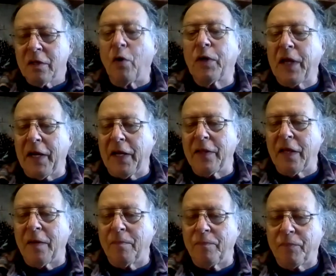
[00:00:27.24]
locating
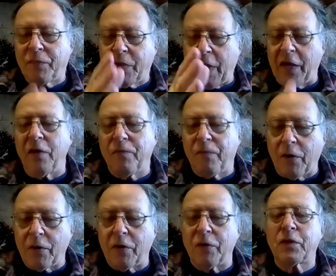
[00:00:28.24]
them, taking
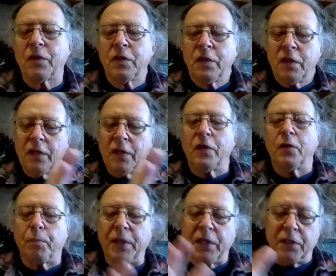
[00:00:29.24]
photos, and
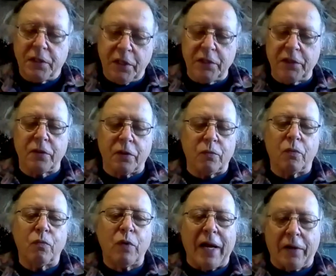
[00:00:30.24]
there'll be a digital
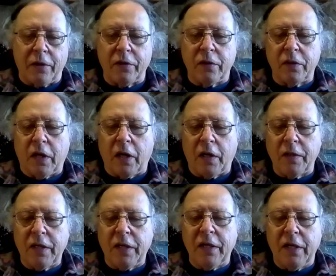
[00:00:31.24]
record
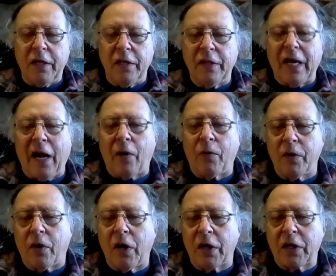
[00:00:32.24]
in the
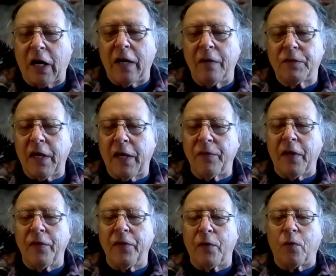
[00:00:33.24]
Howard archives. And
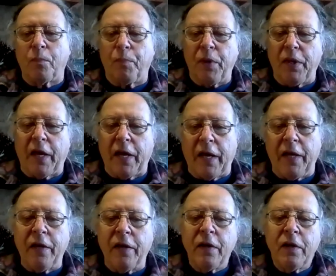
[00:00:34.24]
then there will
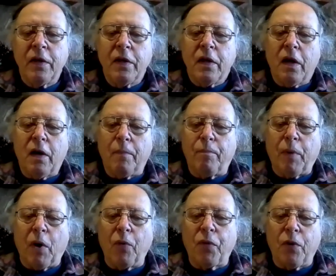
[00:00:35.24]
be
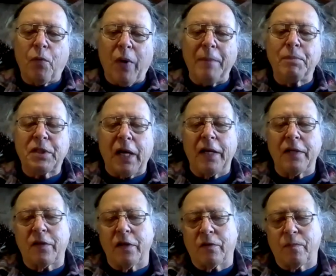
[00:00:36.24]
both a
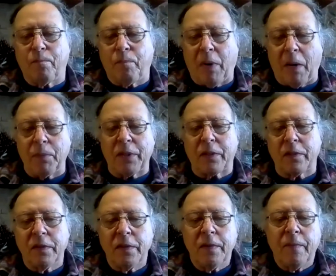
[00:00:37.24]
website that's public
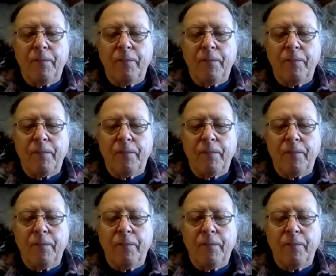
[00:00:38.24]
